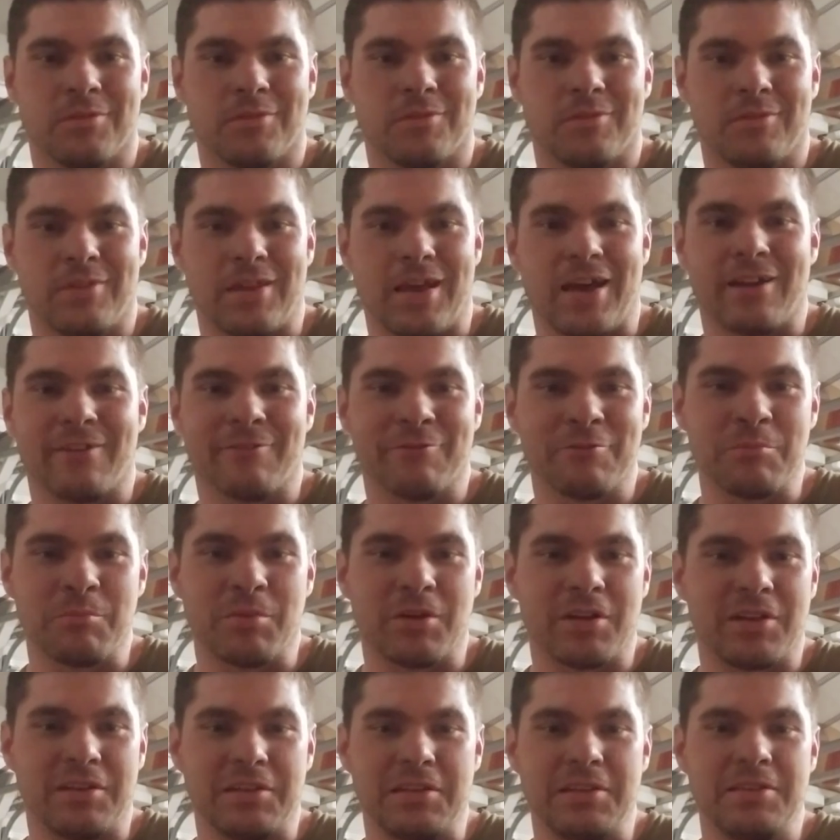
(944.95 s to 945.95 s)
Not
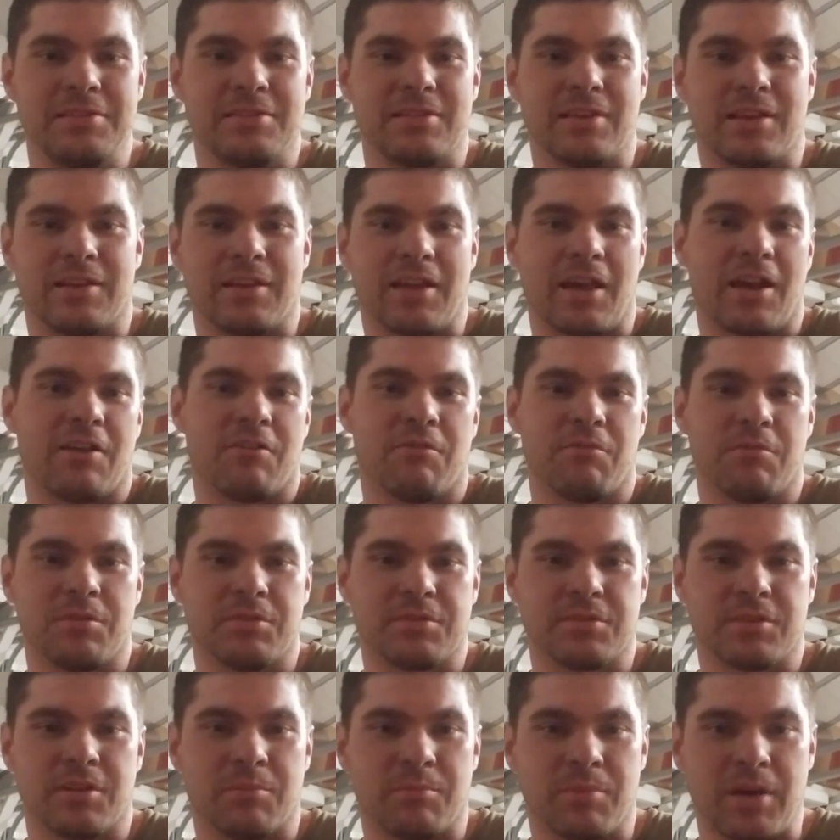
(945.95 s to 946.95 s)
everybody needs that. Not everybody's
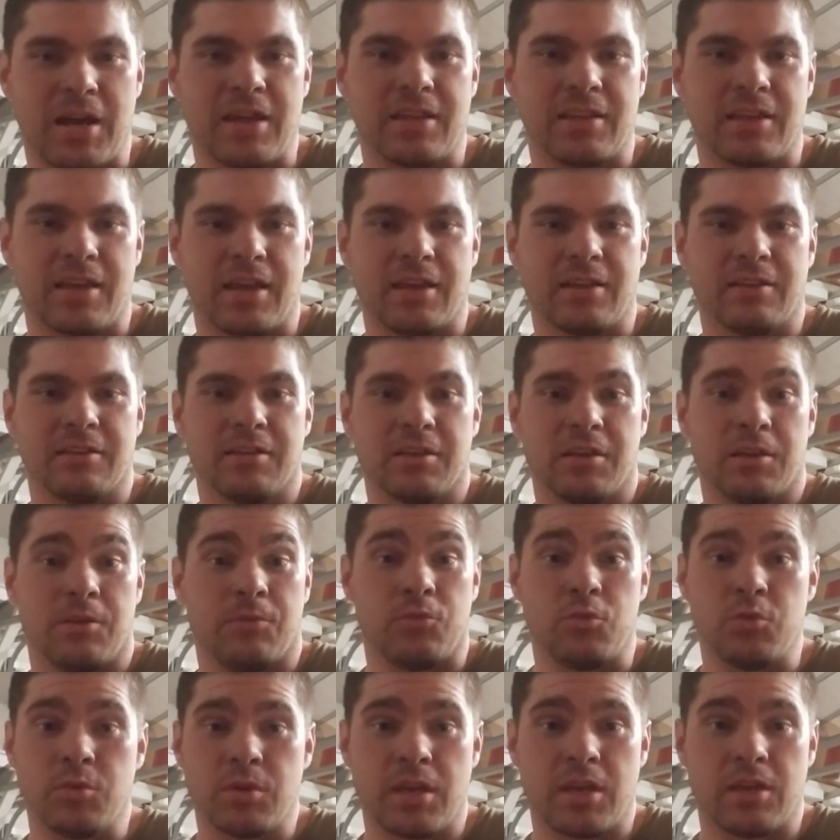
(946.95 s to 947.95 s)
going to buy that. If
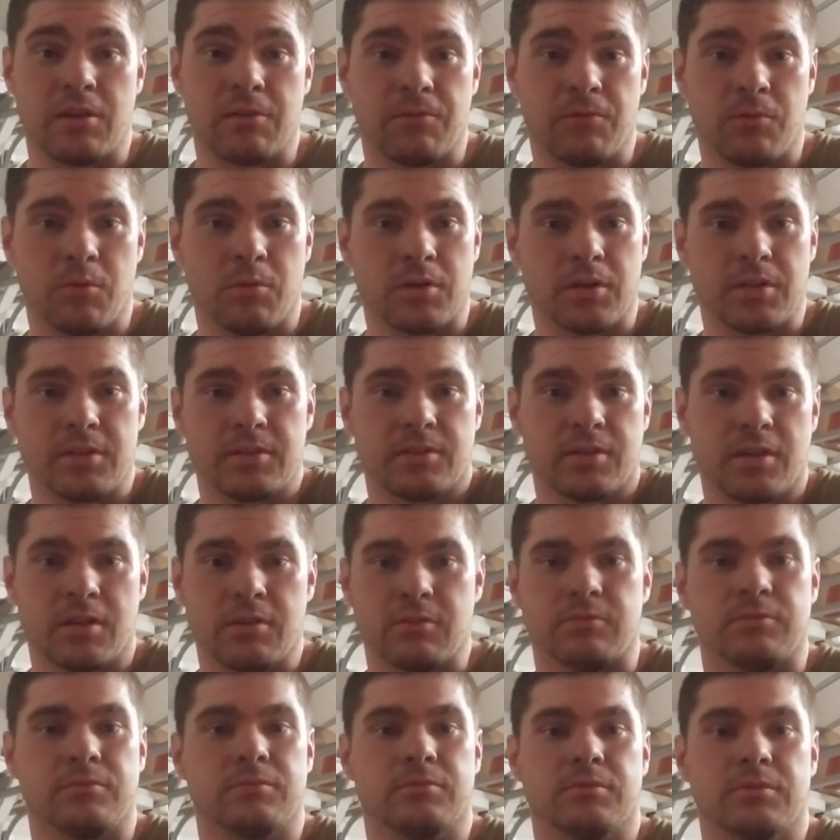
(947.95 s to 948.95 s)
you can't afford it, don't.